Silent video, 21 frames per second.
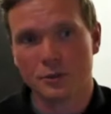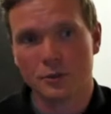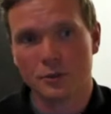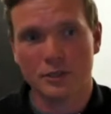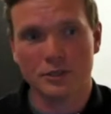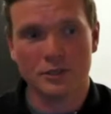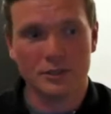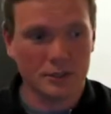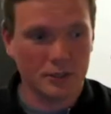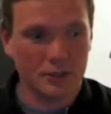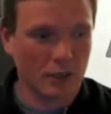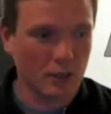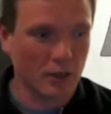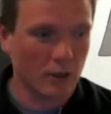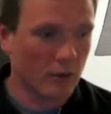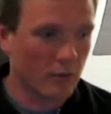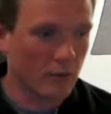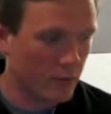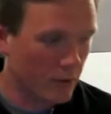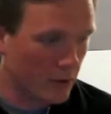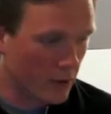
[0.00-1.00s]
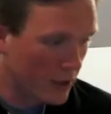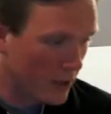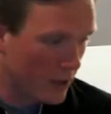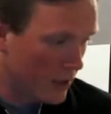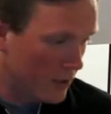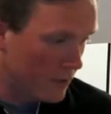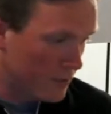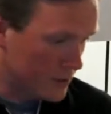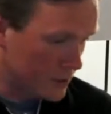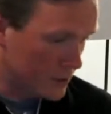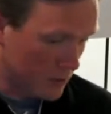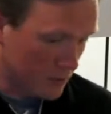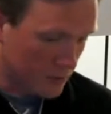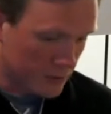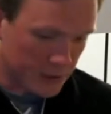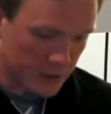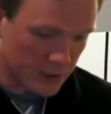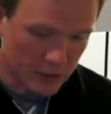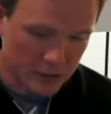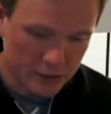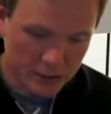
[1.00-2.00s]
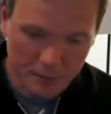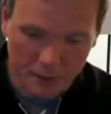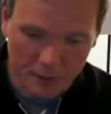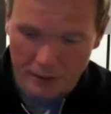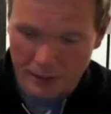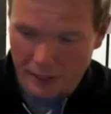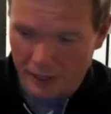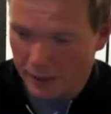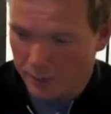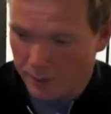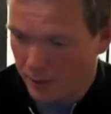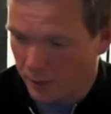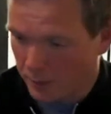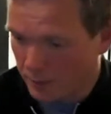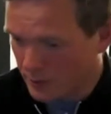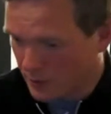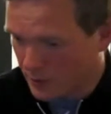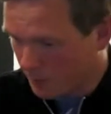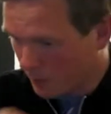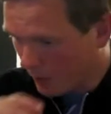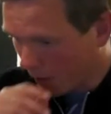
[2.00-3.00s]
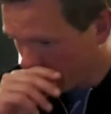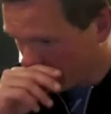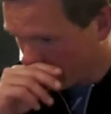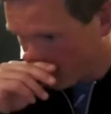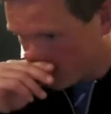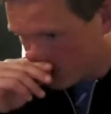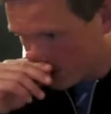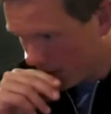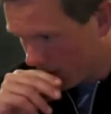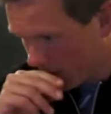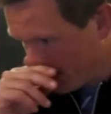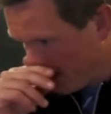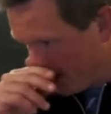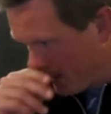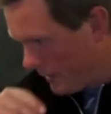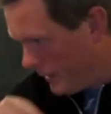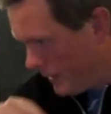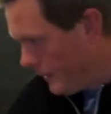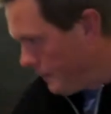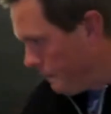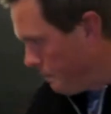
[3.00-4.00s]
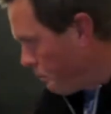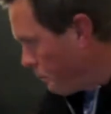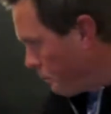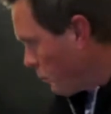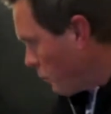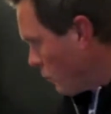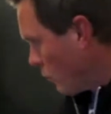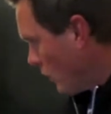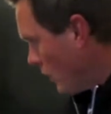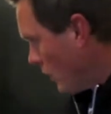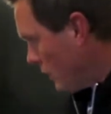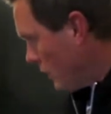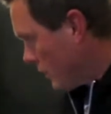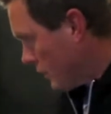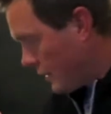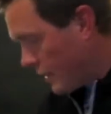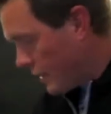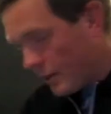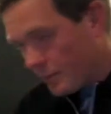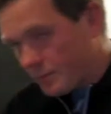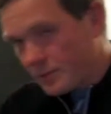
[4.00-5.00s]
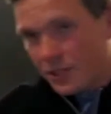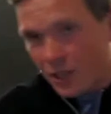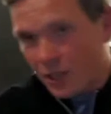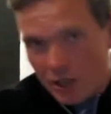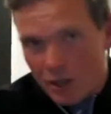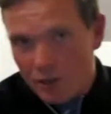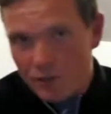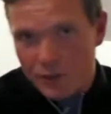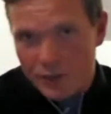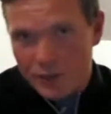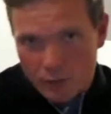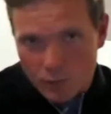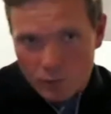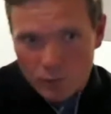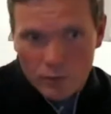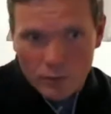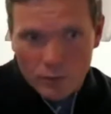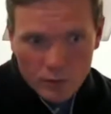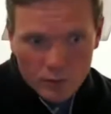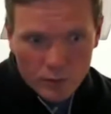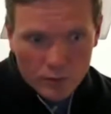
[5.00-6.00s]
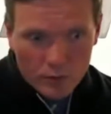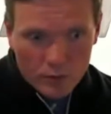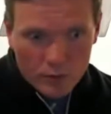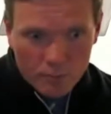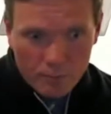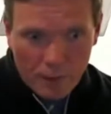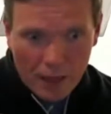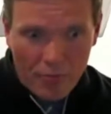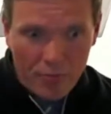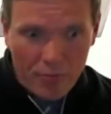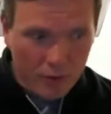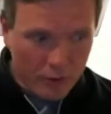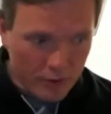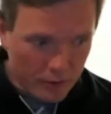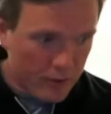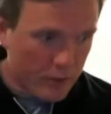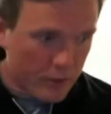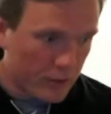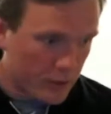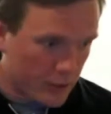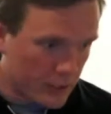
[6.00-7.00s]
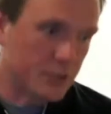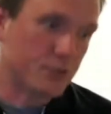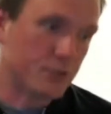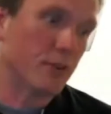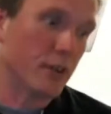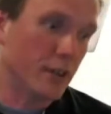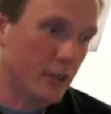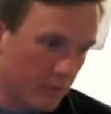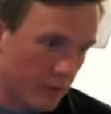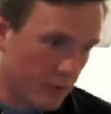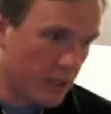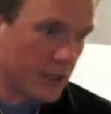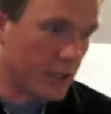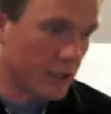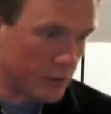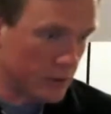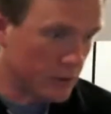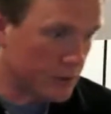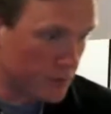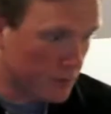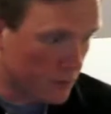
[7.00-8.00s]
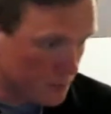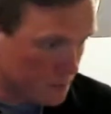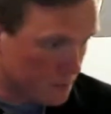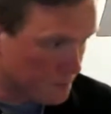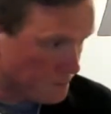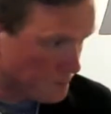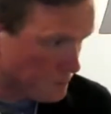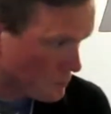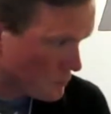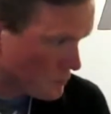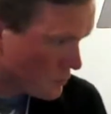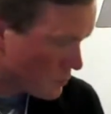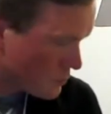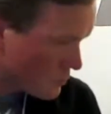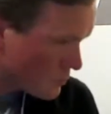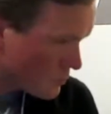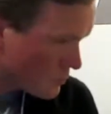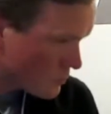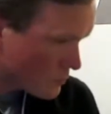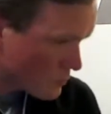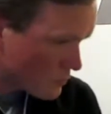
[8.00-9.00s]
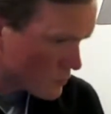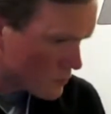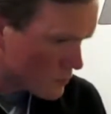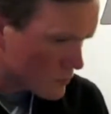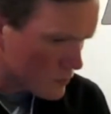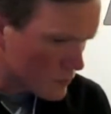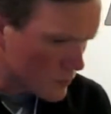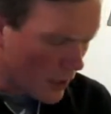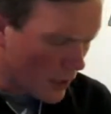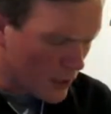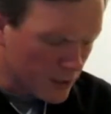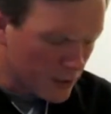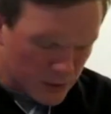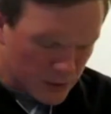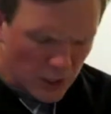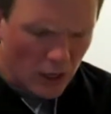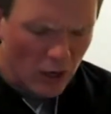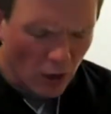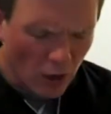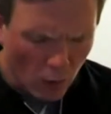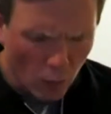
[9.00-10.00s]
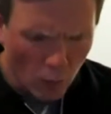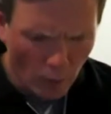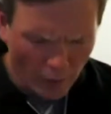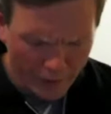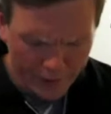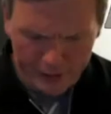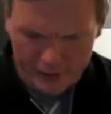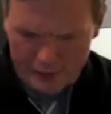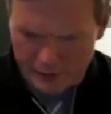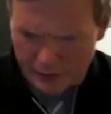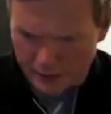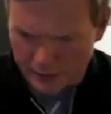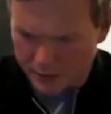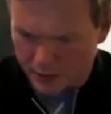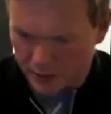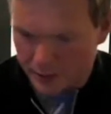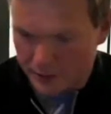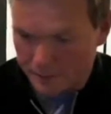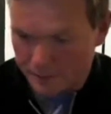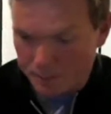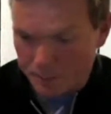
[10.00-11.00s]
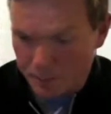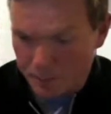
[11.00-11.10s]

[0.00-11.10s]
a question that a lot of photographers ask about getting people to pose. The observing method is really, really useful. I use it a lot at weddings, actually.